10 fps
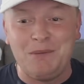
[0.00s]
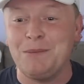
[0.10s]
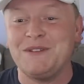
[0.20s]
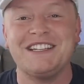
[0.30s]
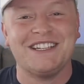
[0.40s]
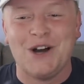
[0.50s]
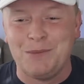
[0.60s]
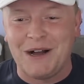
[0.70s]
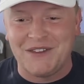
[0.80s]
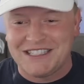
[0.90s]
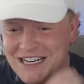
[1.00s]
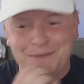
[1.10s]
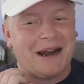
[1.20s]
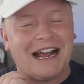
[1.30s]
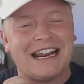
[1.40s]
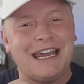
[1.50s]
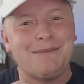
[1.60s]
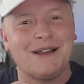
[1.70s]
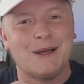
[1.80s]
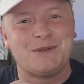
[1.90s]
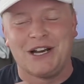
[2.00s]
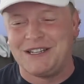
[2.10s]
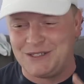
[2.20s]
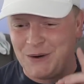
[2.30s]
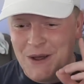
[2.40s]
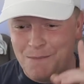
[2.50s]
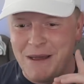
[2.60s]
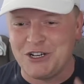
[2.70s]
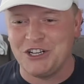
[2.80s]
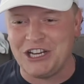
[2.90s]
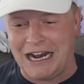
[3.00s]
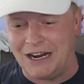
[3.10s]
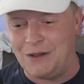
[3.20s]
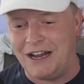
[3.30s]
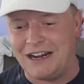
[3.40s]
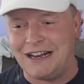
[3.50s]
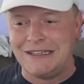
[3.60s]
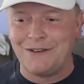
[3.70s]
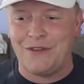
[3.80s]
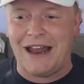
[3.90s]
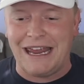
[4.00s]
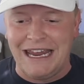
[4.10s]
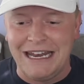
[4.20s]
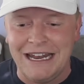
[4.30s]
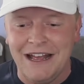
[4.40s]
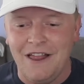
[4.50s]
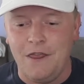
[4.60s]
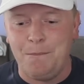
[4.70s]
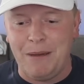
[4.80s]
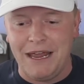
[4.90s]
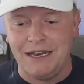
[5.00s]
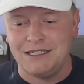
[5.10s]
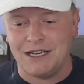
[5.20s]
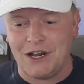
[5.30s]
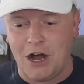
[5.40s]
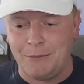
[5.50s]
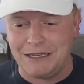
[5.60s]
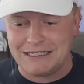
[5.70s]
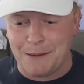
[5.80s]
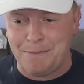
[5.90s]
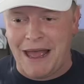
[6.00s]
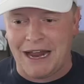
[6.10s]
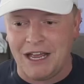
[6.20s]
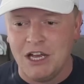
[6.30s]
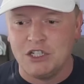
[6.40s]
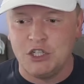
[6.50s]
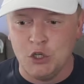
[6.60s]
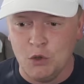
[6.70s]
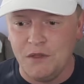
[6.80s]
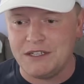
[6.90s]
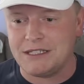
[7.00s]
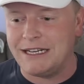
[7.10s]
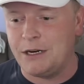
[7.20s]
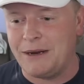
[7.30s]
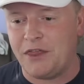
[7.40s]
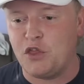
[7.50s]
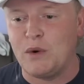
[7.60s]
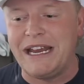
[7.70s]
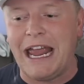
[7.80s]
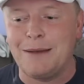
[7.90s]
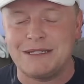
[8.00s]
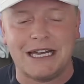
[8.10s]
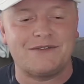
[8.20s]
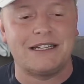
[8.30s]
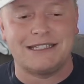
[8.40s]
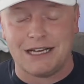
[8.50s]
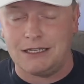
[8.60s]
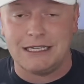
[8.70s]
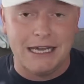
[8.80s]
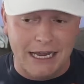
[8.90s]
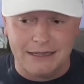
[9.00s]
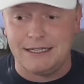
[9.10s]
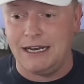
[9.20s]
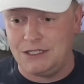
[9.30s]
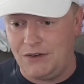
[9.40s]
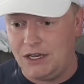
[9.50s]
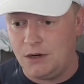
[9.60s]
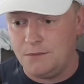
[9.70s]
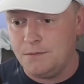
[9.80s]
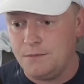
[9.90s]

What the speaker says: The people need to know about this, but I got to keep my lips shut. So make sure to check out Outlier. I got a link for that in the pinned comment. Let's get back to this later. We got three games left to discuss in today's video.